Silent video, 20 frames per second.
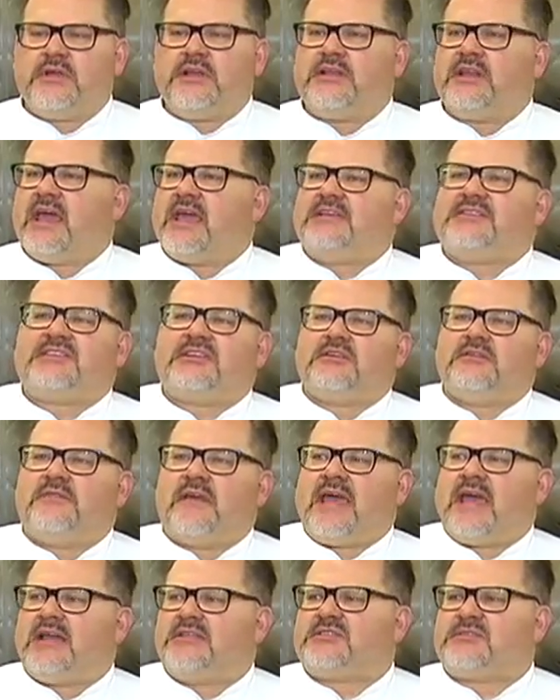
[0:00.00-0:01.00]
days in
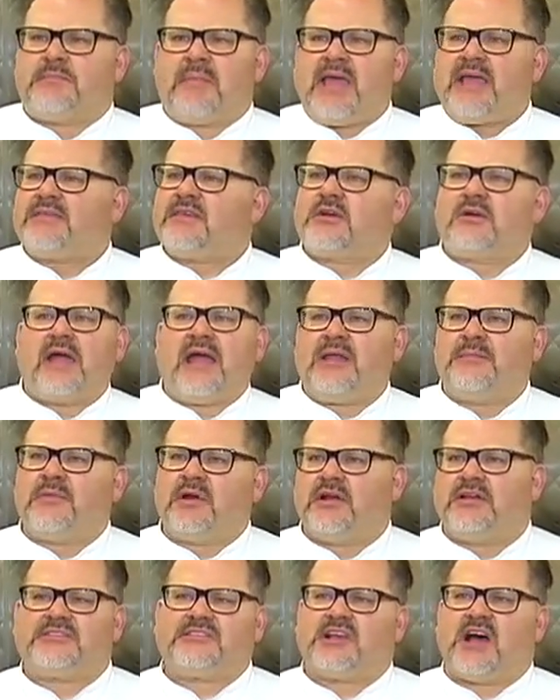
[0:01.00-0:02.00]
advance, make the
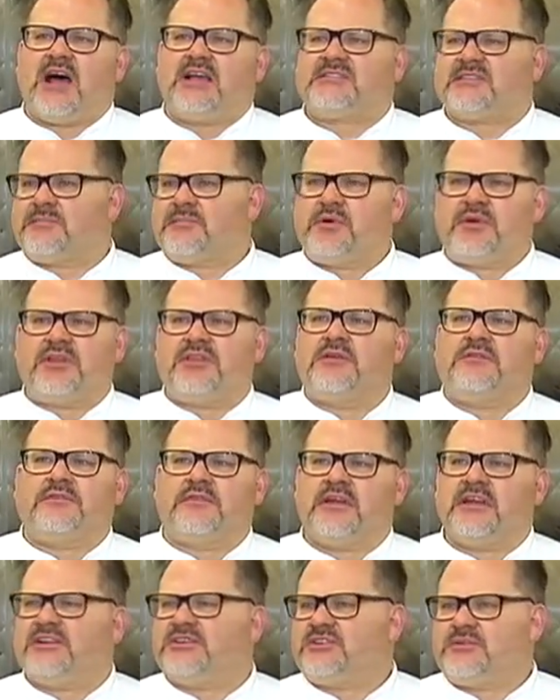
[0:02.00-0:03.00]
cranberry sauce and put it in the
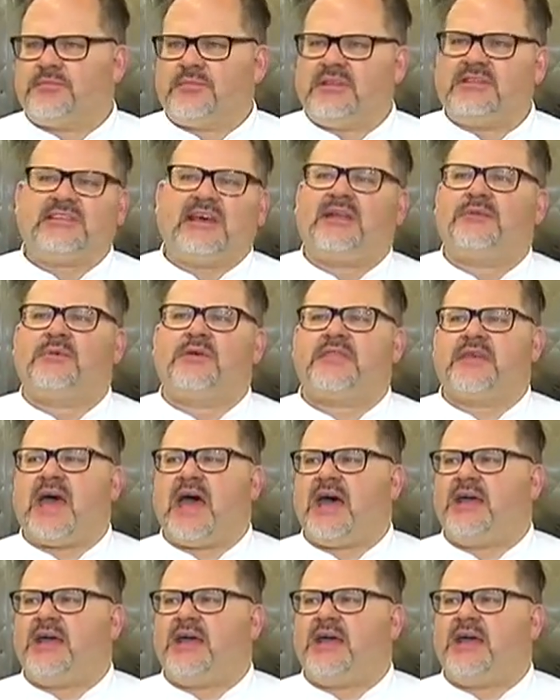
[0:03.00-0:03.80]
fridge and be done with that.